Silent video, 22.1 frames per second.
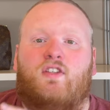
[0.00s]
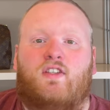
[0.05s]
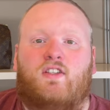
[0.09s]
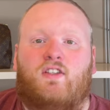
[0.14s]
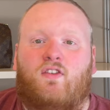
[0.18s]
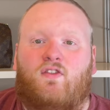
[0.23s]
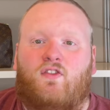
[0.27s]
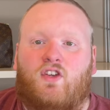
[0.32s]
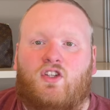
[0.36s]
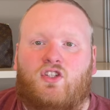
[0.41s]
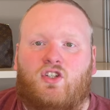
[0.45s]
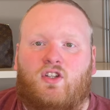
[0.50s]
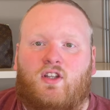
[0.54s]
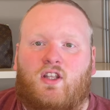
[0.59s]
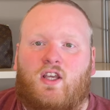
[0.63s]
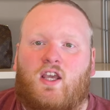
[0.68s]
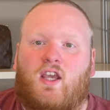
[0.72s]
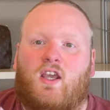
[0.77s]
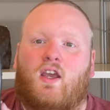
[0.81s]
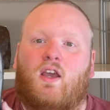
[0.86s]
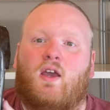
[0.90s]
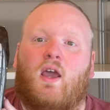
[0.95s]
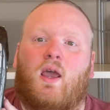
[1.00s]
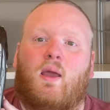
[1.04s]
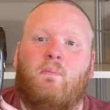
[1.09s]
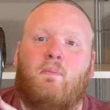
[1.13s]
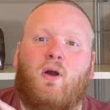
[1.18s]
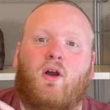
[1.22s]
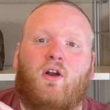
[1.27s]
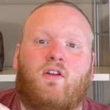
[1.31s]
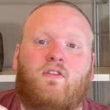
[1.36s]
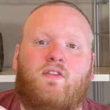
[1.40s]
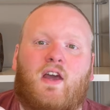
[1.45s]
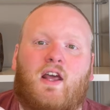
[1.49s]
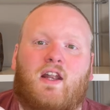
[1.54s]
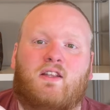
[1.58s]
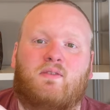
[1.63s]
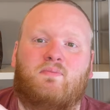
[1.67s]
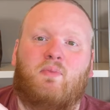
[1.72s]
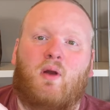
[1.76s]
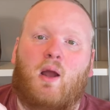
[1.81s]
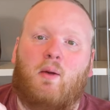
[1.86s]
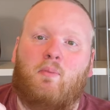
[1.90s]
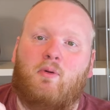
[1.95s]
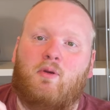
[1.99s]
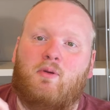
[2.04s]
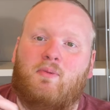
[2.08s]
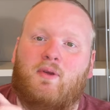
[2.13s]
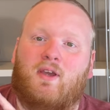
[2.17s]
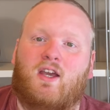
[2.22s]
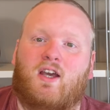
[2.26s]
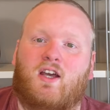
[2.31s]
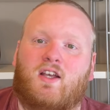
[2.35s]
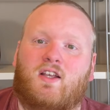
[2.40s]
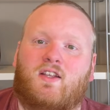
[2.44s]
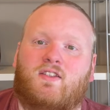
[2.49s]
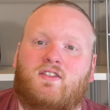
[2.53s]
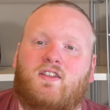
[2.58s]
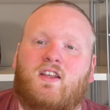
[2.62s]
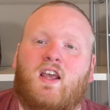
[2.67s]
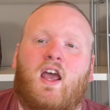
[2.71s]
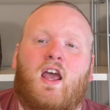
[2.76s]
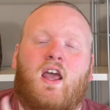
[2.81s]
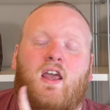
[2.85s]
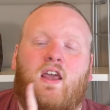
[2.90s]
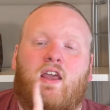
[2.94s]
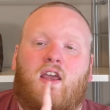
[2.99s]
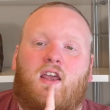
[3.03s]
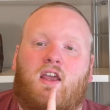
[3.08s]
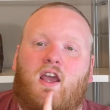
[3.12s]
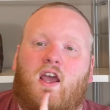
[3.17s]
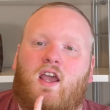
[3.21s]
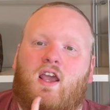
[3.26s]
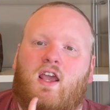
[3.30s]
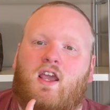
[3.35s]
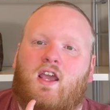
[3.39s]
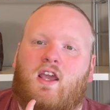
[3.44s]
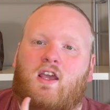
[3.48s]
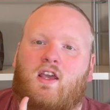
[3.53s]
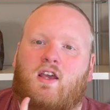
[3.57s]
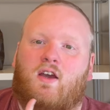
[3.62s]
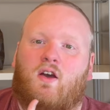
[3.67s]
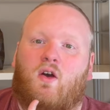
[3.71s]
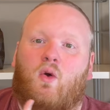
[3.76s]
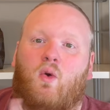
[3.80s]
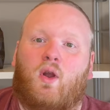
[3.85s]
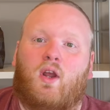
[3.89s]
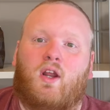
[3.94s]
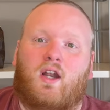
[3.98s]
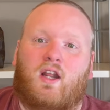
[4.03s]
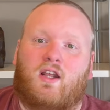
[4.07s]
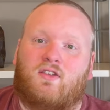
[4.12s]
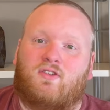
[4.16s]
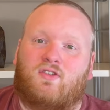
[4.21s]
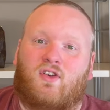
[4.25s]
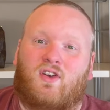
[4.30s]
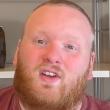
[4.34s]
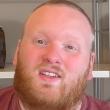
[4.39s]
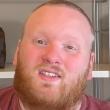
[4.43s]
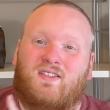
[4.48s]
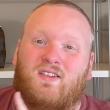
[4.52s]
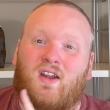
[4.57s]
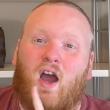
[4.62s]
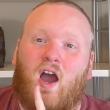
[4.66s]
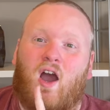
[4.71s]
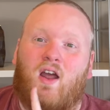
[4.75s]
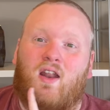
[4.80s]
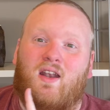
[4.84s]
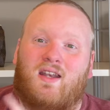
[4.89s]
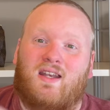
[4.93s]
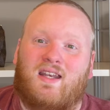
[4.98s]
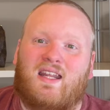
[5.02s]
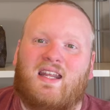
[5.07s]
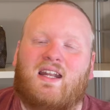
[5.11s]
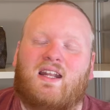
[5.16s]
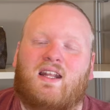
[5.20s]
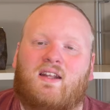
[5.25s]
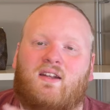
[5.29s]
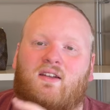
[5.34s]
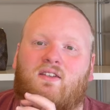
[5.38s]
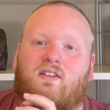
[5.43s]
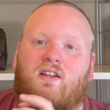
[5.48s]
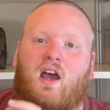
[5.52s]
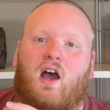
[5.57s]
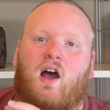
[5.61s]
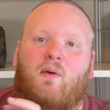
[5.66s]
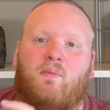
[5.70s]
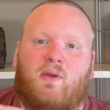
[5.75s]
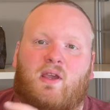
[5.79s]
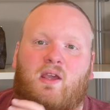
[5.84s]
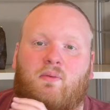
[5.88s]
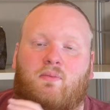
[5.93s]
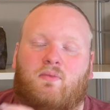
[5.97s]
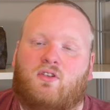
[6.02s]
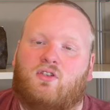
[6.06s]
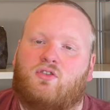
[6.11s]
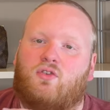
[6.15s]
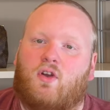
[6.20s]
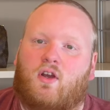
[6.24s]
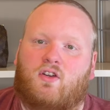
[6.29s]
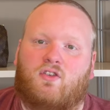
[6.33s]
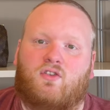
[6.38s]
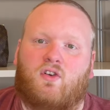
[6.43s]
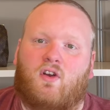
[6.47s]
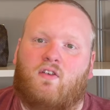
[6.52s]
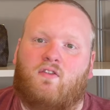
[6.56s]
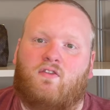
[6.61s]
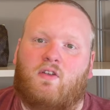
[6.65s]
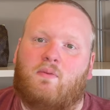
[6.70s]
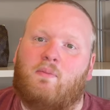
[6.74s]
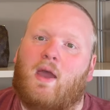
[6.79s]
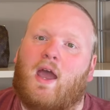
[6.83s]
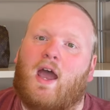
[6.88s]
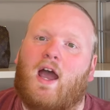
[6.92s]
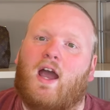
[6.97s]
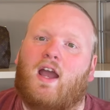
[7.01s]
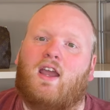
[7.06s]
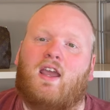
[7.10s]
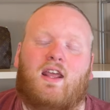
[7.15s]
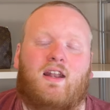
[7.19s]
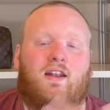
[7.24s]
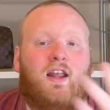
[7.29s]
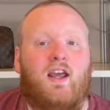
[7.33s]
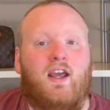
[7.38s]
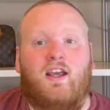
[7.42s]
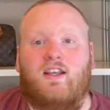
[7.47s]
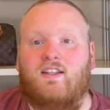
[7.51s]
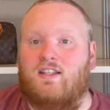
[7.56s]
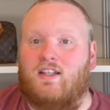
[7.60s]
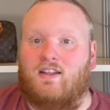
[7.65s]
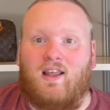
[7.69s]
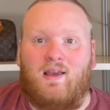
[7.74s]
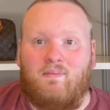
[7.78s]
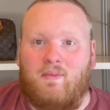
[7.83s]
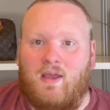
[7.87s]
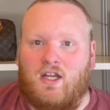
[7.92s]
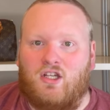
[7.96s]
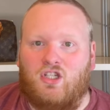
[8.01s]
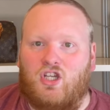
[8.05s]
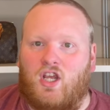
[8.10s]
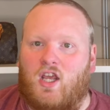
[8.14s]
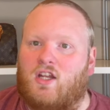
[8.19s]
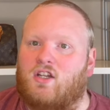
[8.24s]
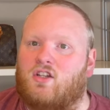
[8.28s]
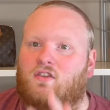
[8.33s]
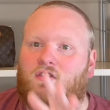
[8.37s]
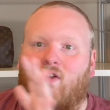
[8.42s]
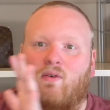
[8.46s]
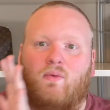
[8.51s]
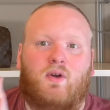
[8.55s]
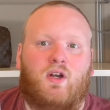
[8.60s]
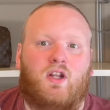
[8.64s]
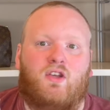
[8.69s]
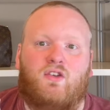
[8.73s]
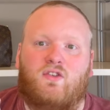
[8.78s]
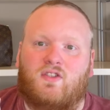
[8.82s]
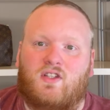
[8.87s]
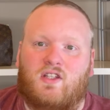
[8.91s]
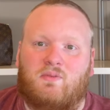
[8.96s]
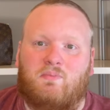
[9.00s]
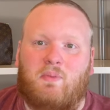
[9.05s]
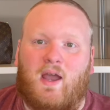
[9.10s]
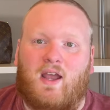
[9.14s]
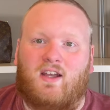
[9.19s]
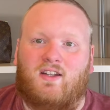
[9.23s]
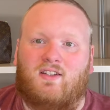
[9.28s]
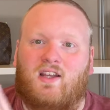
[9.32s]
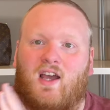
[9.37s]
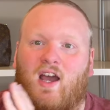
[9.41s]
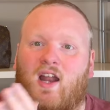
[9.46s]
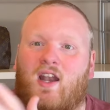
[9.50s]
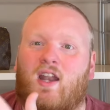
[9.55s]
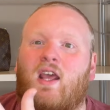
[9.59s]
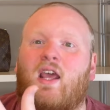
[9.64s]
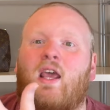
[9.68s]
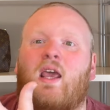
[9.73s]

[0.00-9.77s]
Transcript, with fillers: as efficiently. And part of that is probably because a organizer is not needed to help keep the structure of the bag. And like I said, that may change. If I were to use this bag a ton,